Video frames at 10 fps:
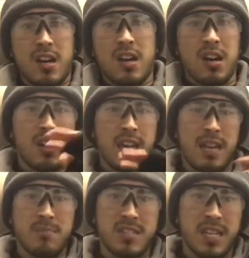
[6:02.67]
are
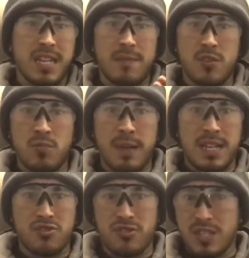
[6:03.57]
empty and have no
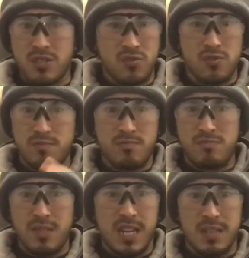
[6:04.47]
batteries or
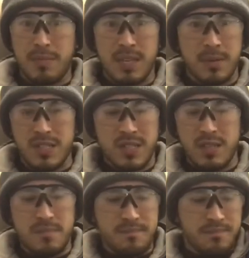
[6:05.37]
any BBs in
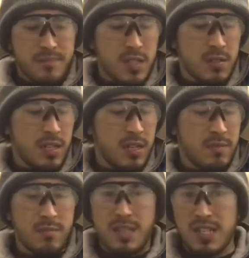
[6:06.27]
them. Okay,
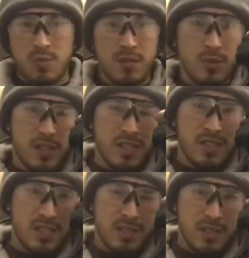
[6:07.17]
that's why I'm wearing this.
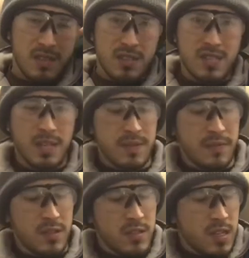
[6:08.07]
Safety
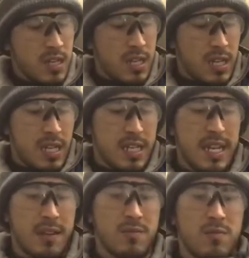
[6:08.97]
first.
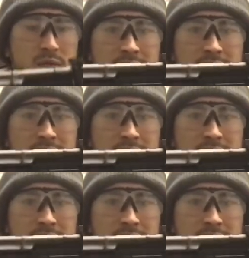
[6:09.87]
Now, with the